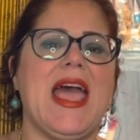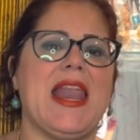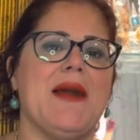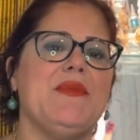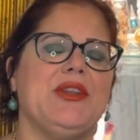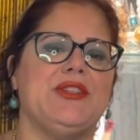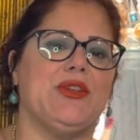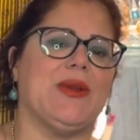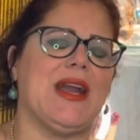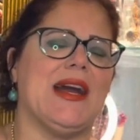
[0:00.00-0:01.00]
And I'm going to
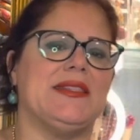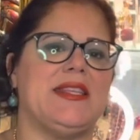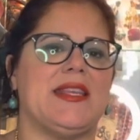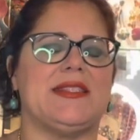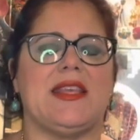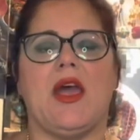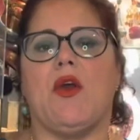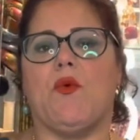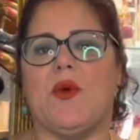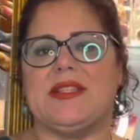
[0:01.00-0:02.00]
do a contest
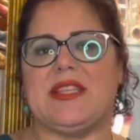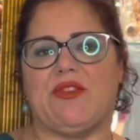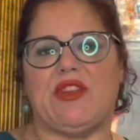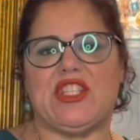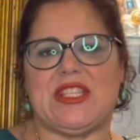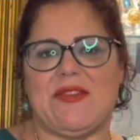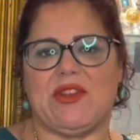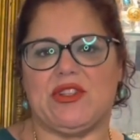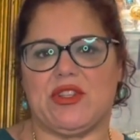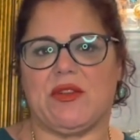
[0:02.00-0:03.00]
once I reach
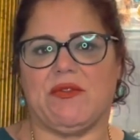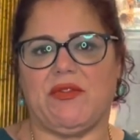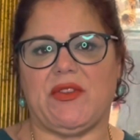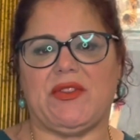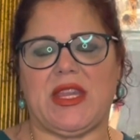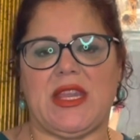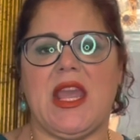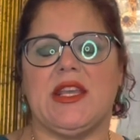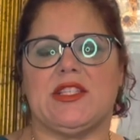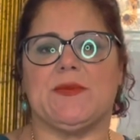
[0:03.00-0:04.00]
750
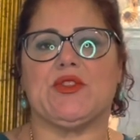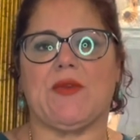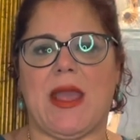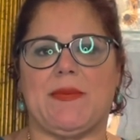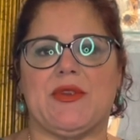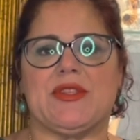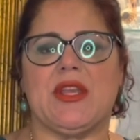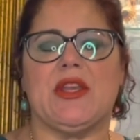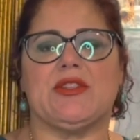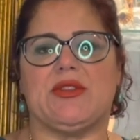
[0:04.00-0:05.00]
subscribers.
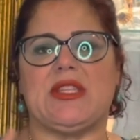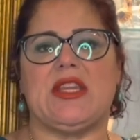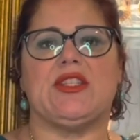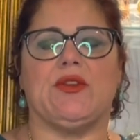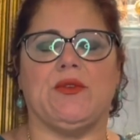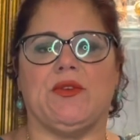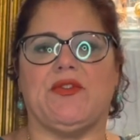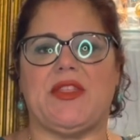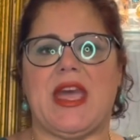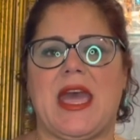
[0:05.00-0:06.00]
So stay tuned
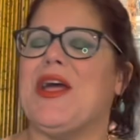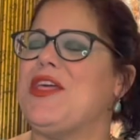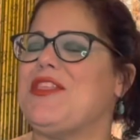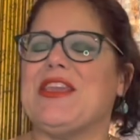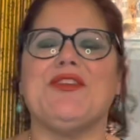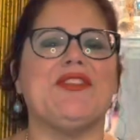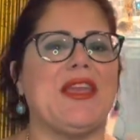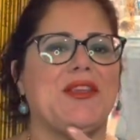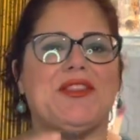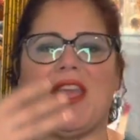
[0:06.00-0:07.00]
for that. Thank you,
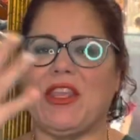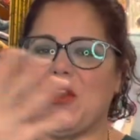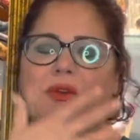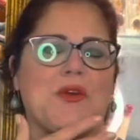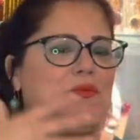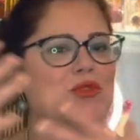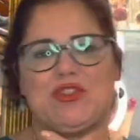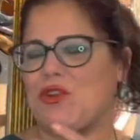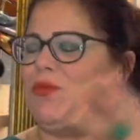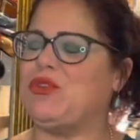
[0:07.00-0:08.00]
thank you, thank you. Con
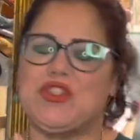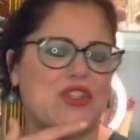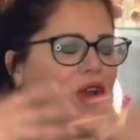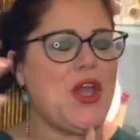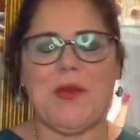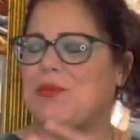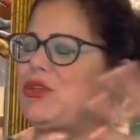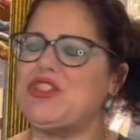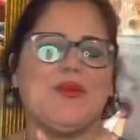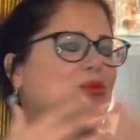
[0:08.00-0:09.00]
mucho, mucho,
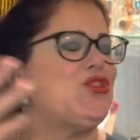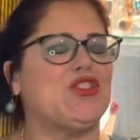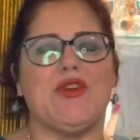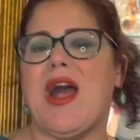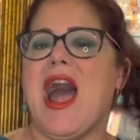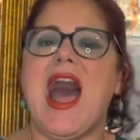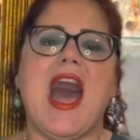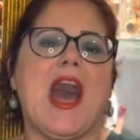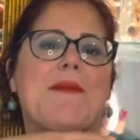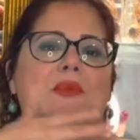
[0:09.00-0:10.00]
mucho, mucho
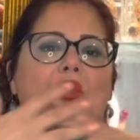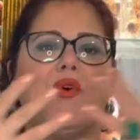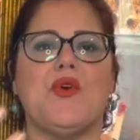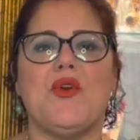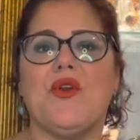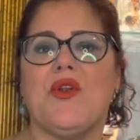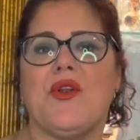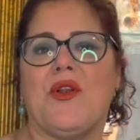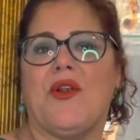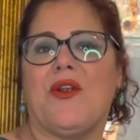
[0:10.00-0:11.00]

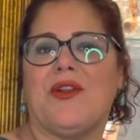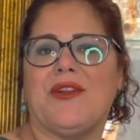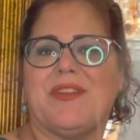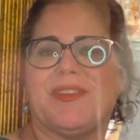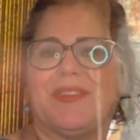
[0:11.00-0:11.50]
amor.